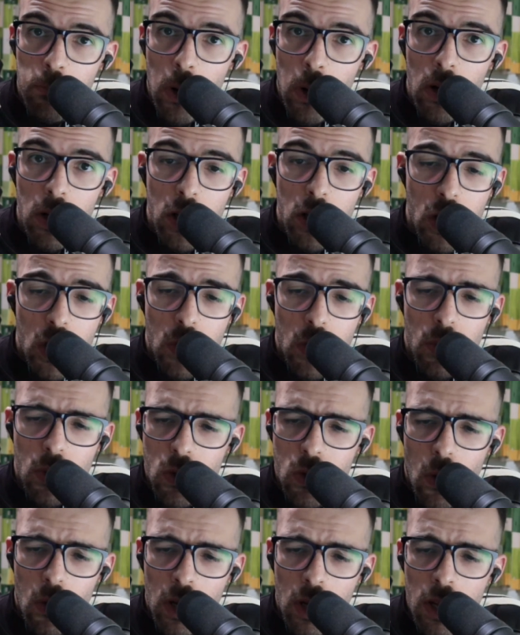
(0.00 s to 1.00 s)
of polish to
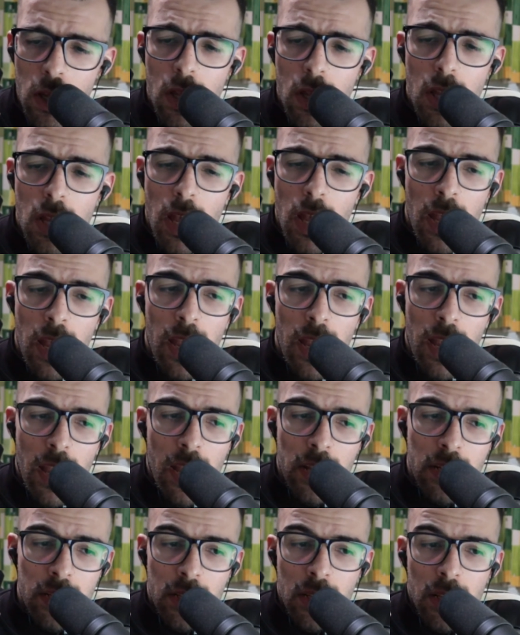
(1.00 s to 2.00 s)
it all,
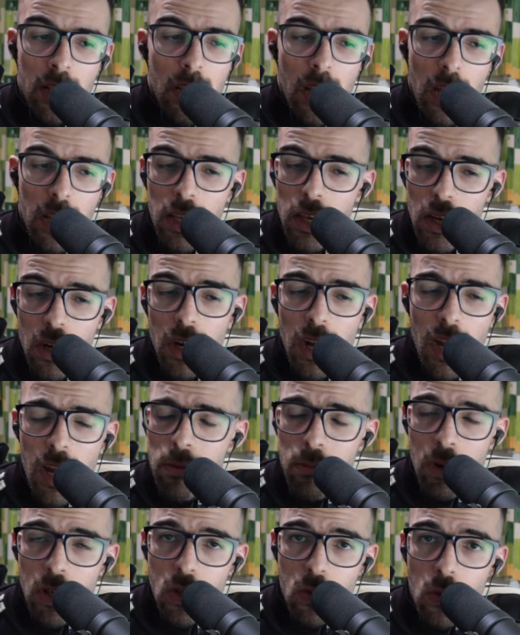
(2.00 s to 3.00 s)
and here
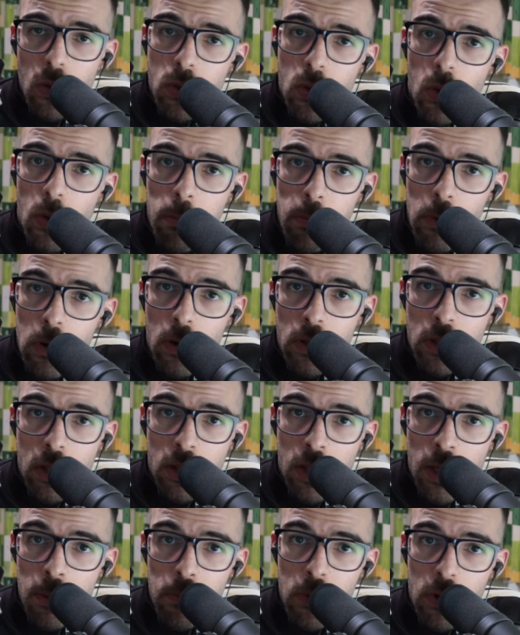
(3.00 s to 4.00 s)
I must also
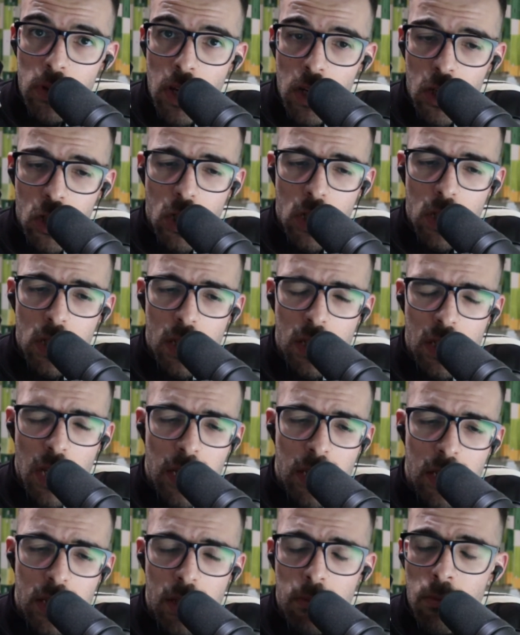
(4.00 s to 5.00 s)
applaud the production
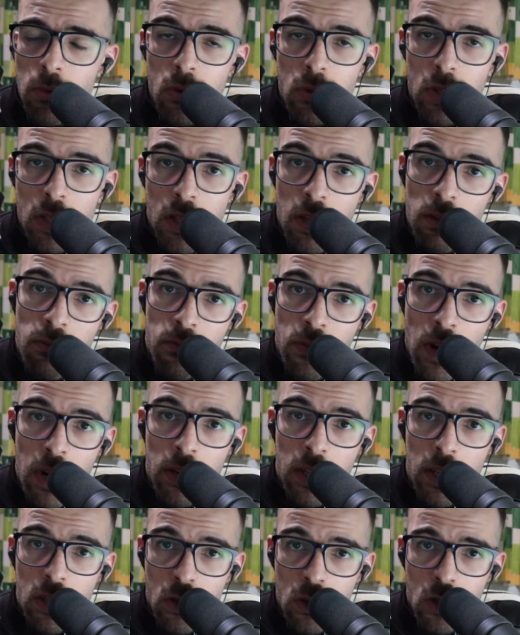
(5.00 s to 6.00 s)
design team, who did a
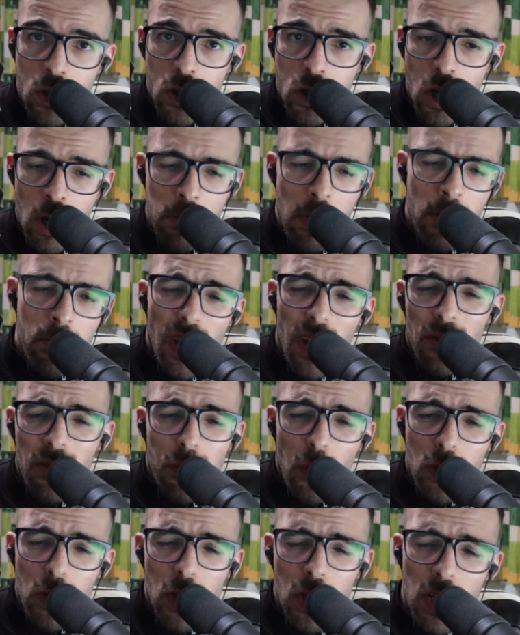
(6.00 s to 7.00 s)
very good job.
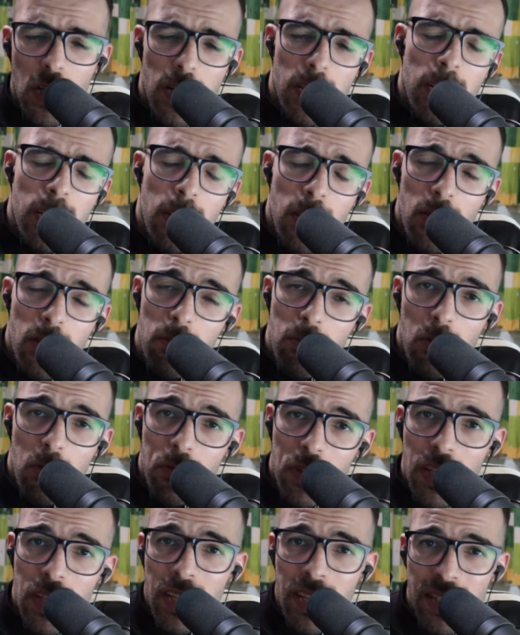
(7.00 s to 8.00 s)
Unfortunately, the
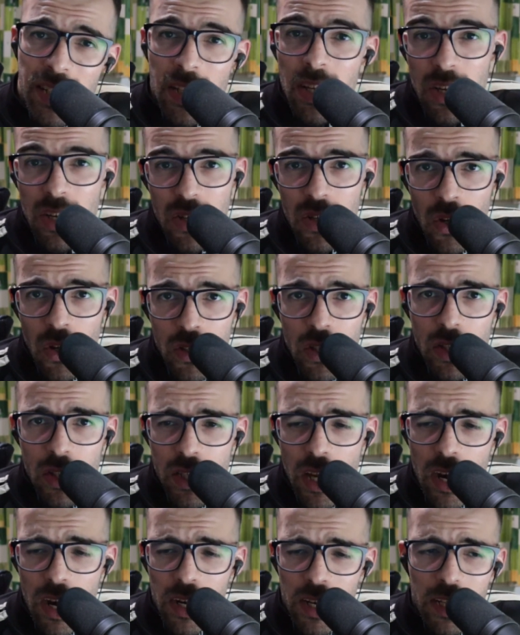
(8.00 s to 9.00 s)
movie is not
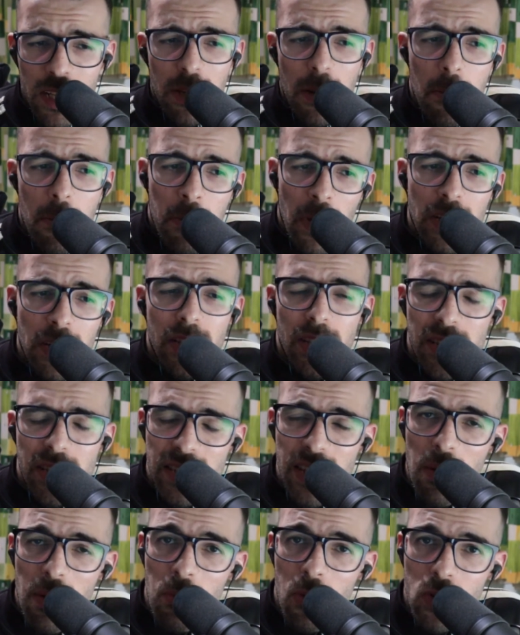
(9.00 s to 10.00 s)
entirely, but
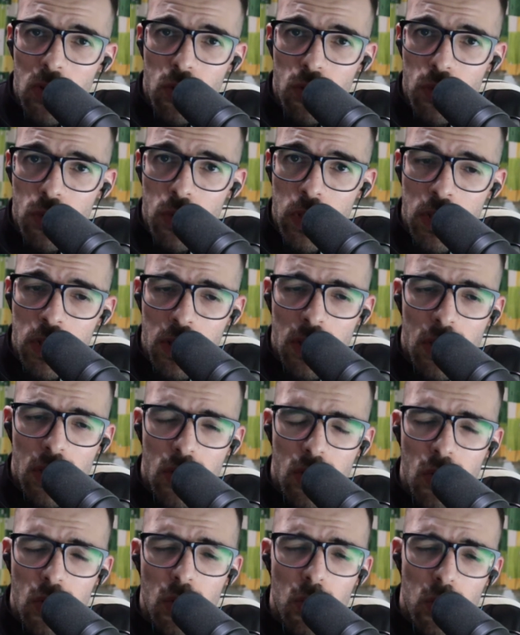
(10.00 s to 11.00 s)
somewhat ruined
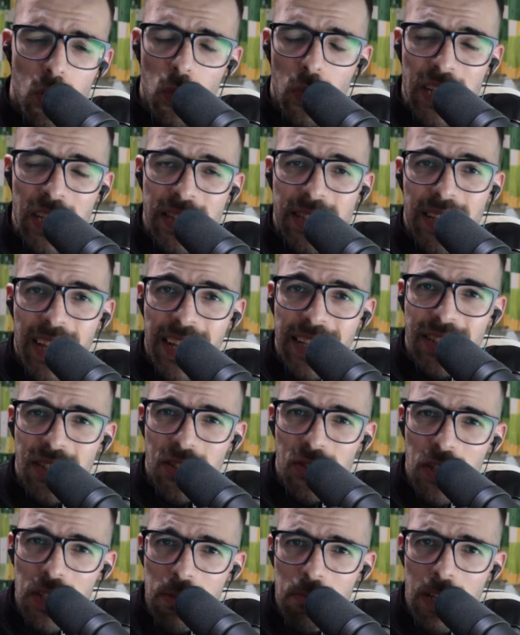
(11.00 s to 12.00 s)
due to its
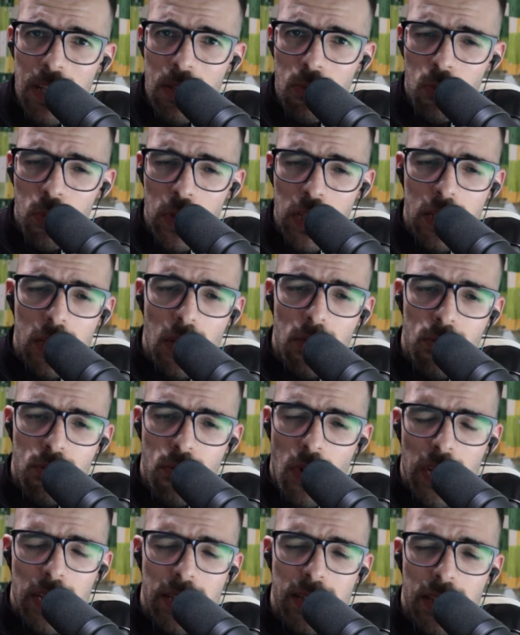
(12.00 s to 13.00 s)
extremely weak
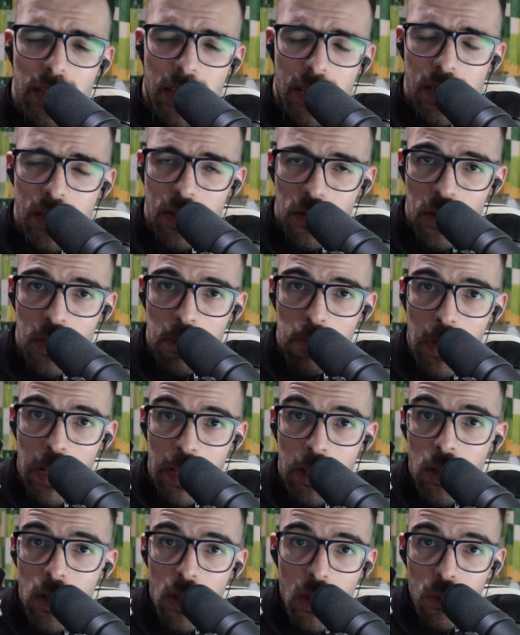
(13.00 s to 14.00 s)
writing and
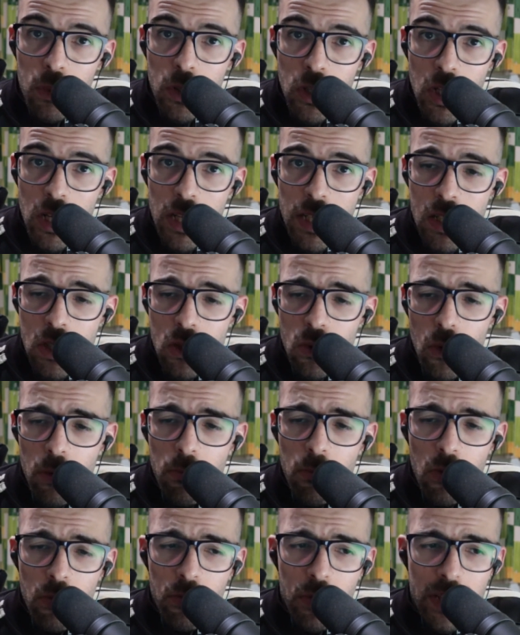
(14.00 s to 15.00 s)
screenplay, which leads to
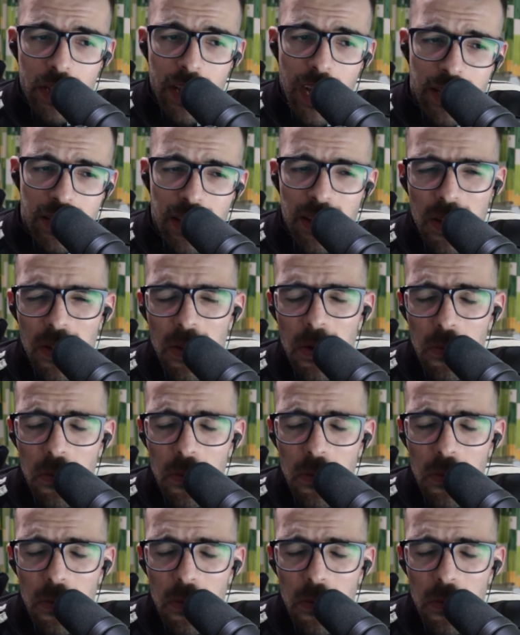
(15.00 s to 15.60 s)
a movie that,